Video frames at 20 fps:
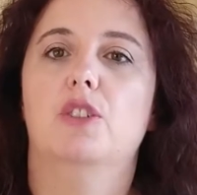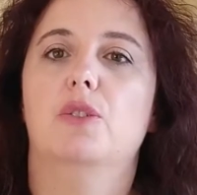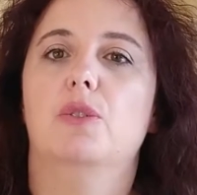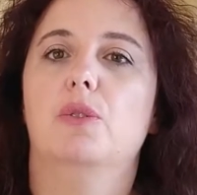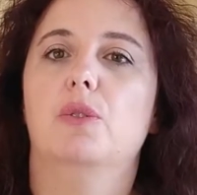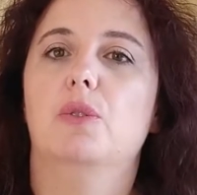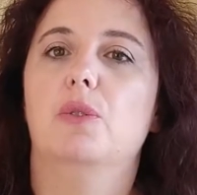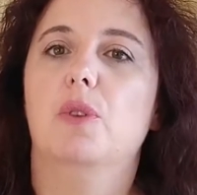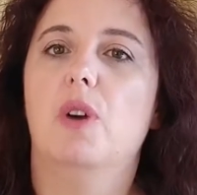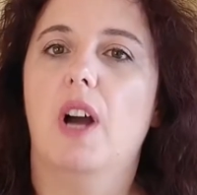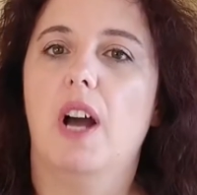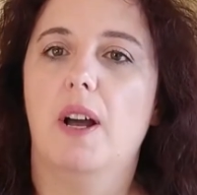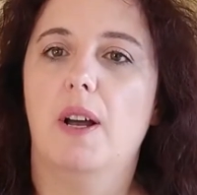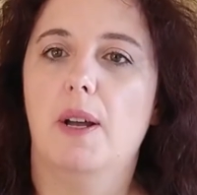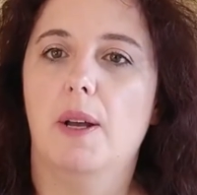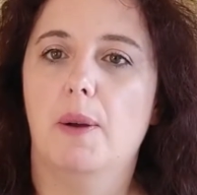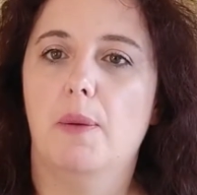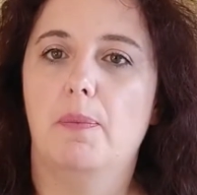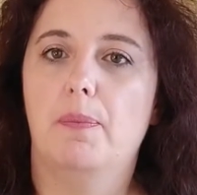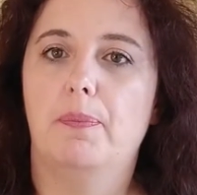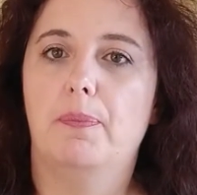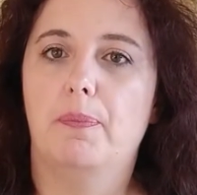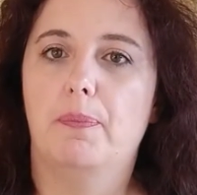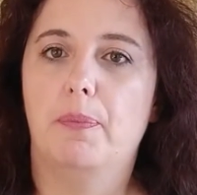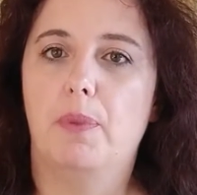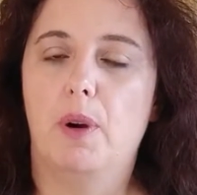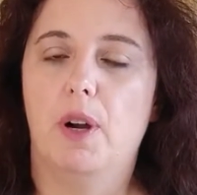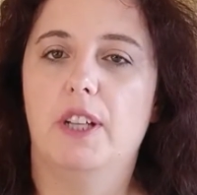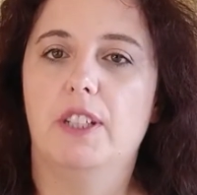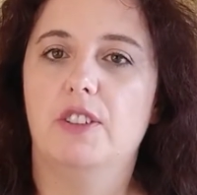to
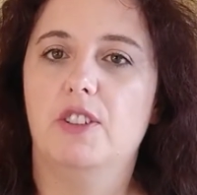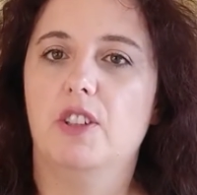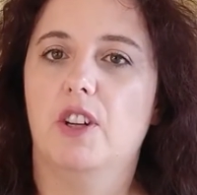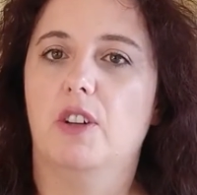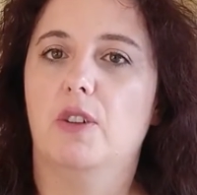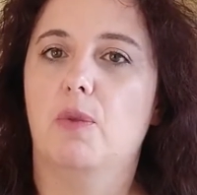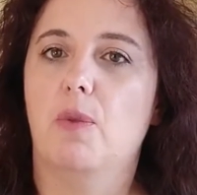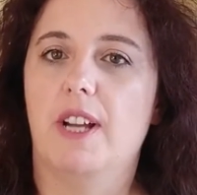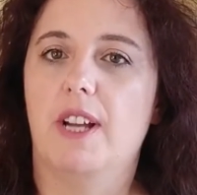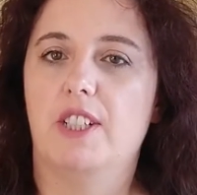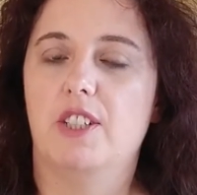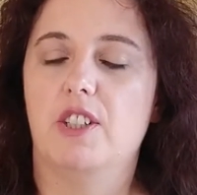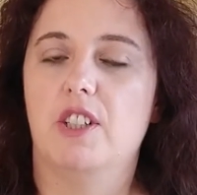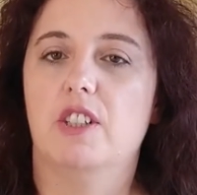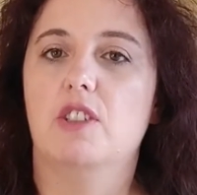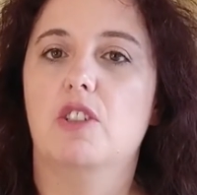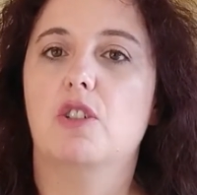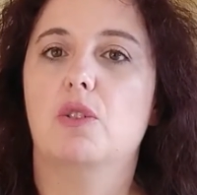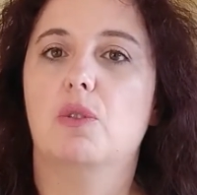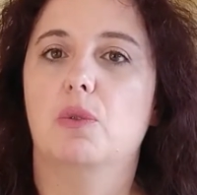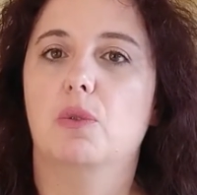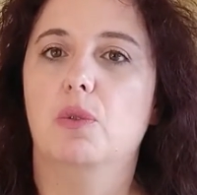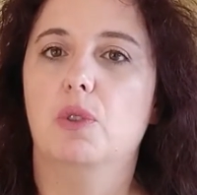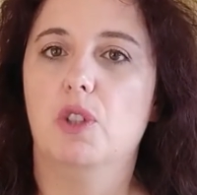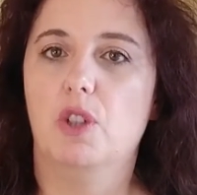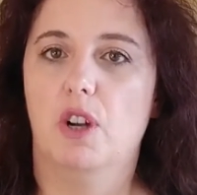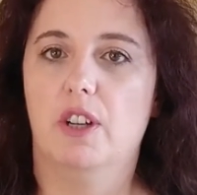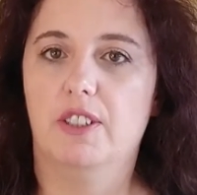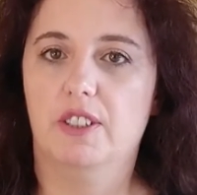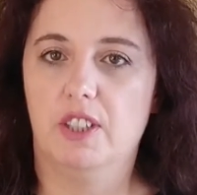point your questions to
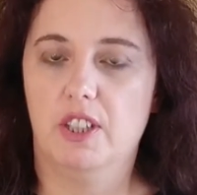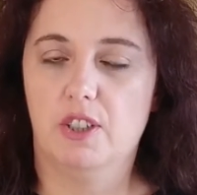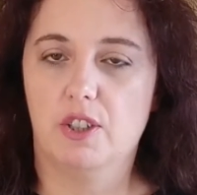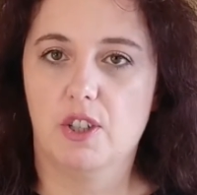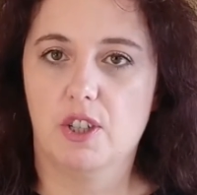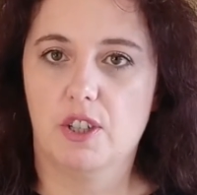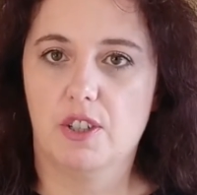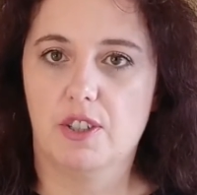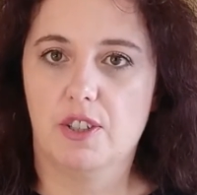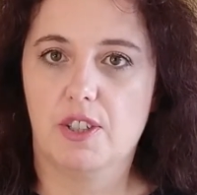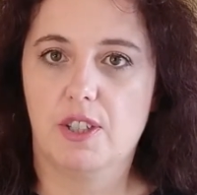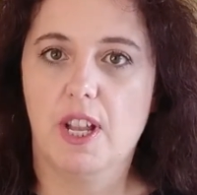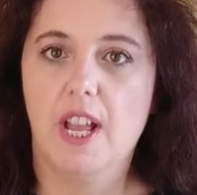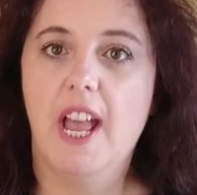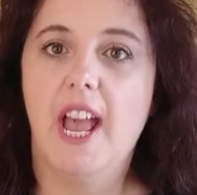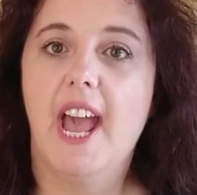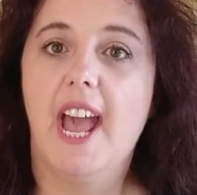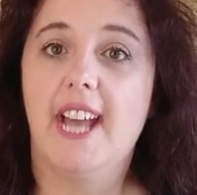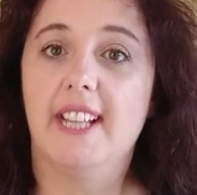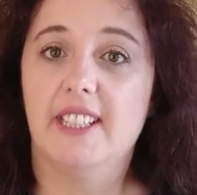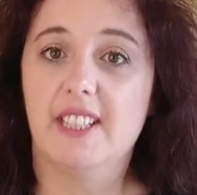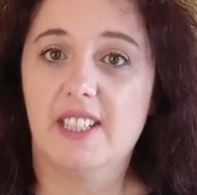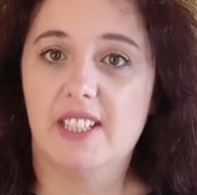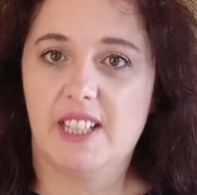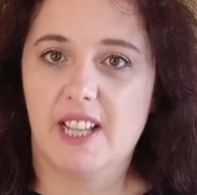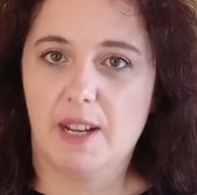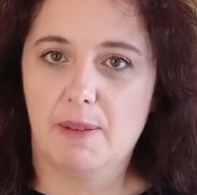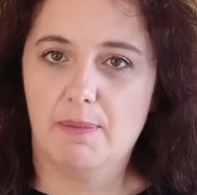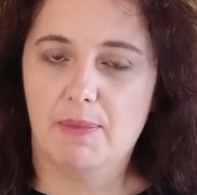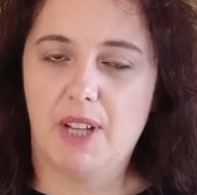your teachers. At the
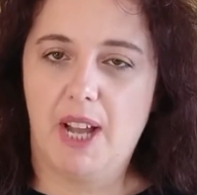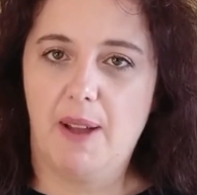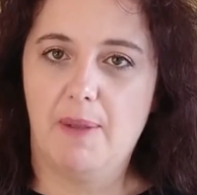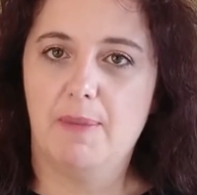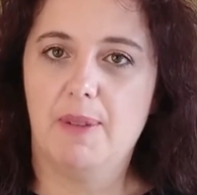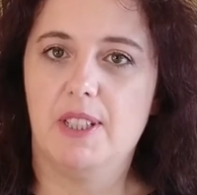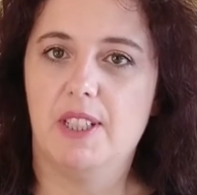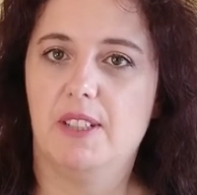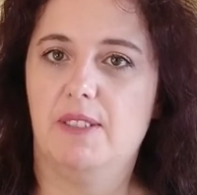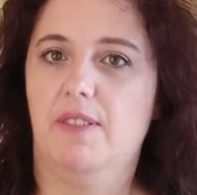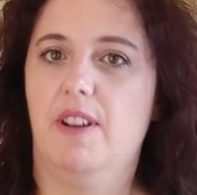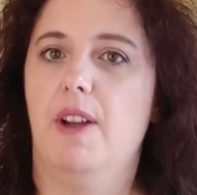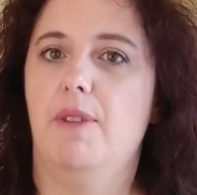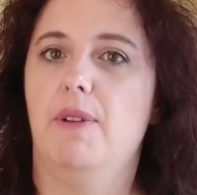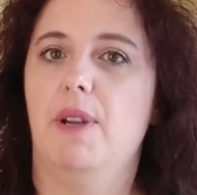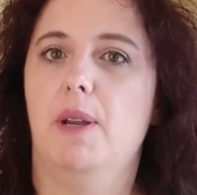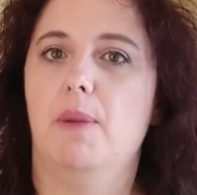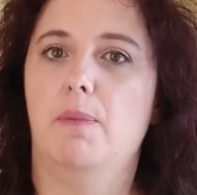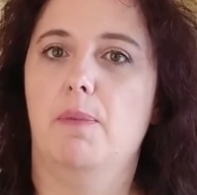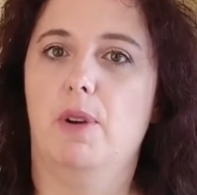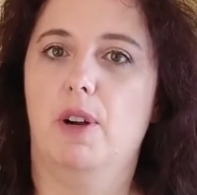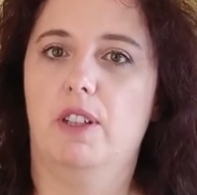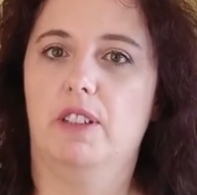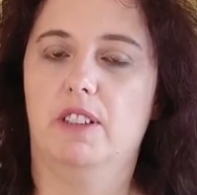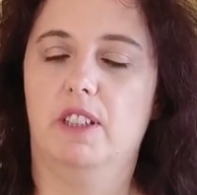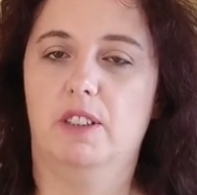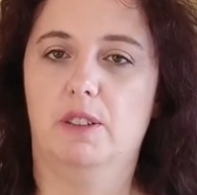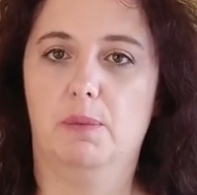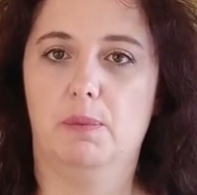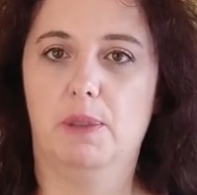same time, it's very
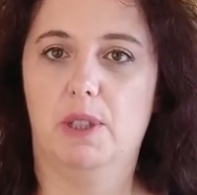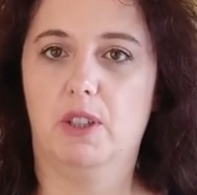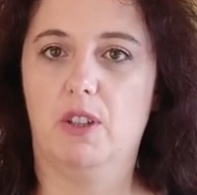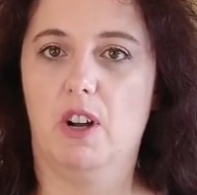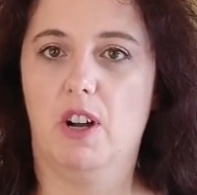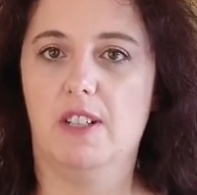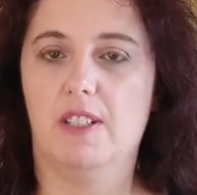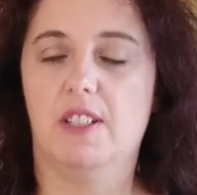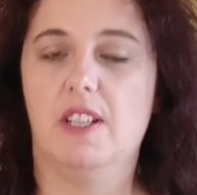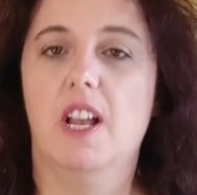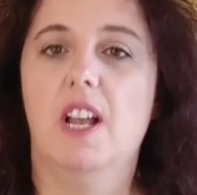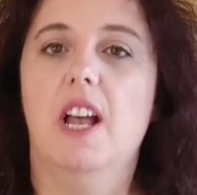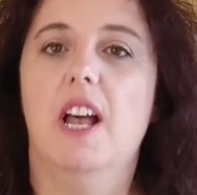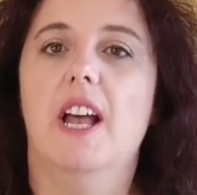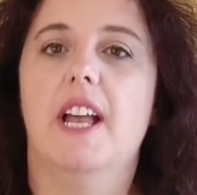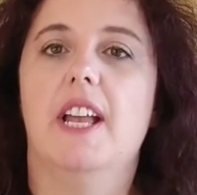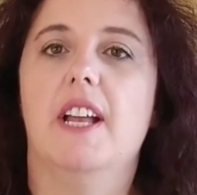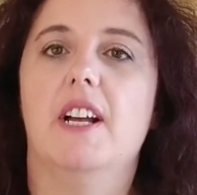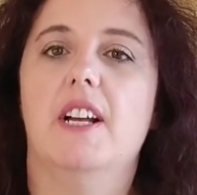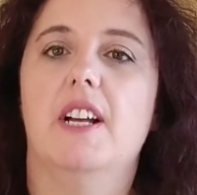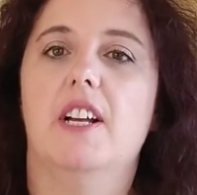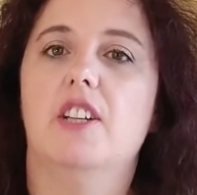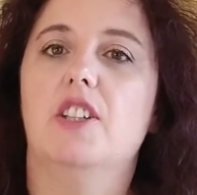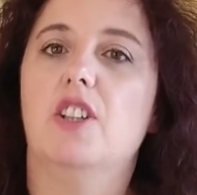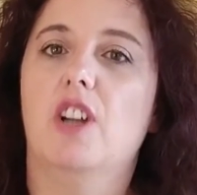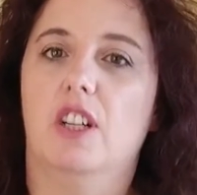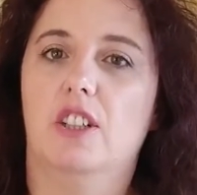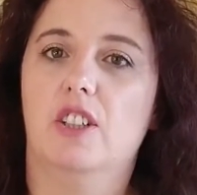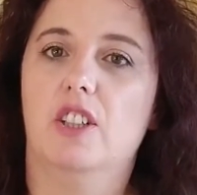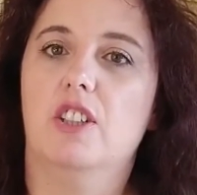important because
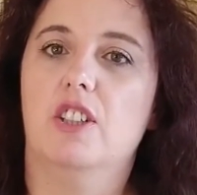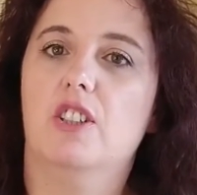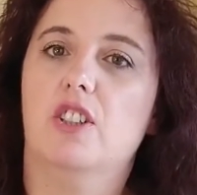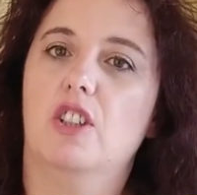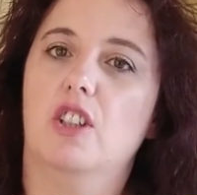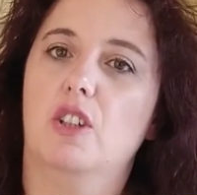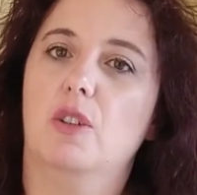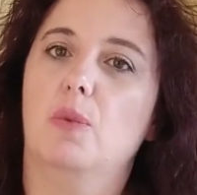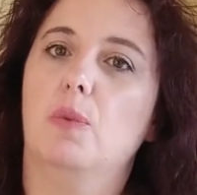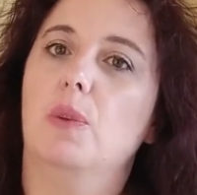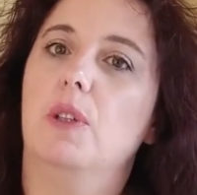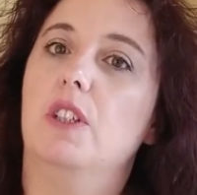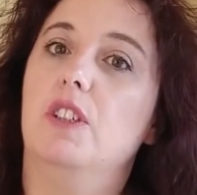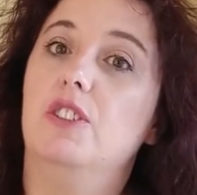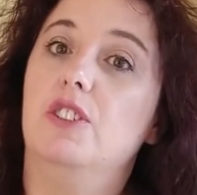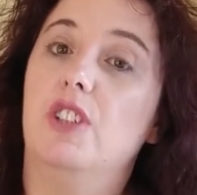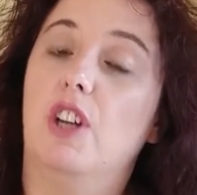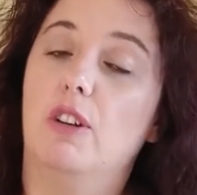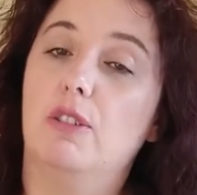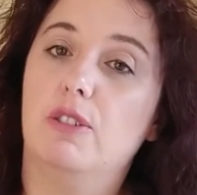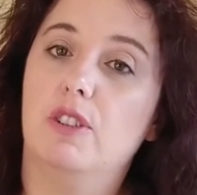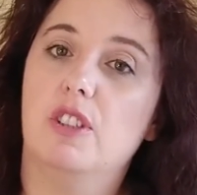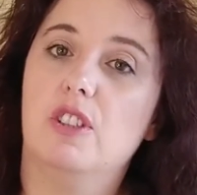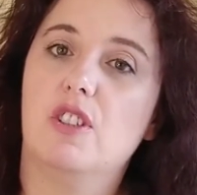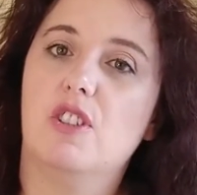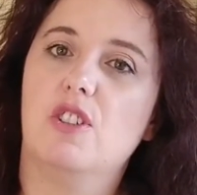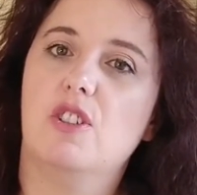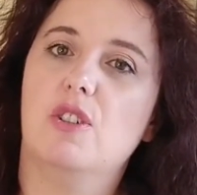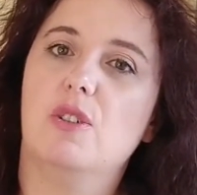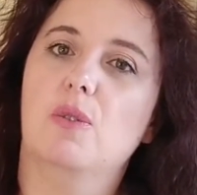your teacher will
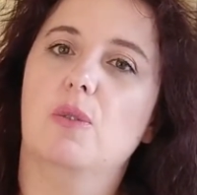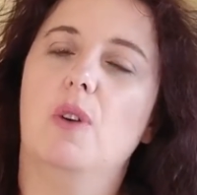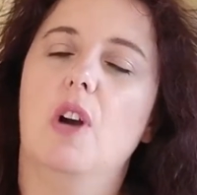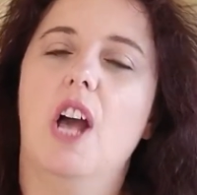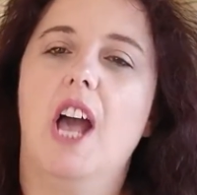notice you,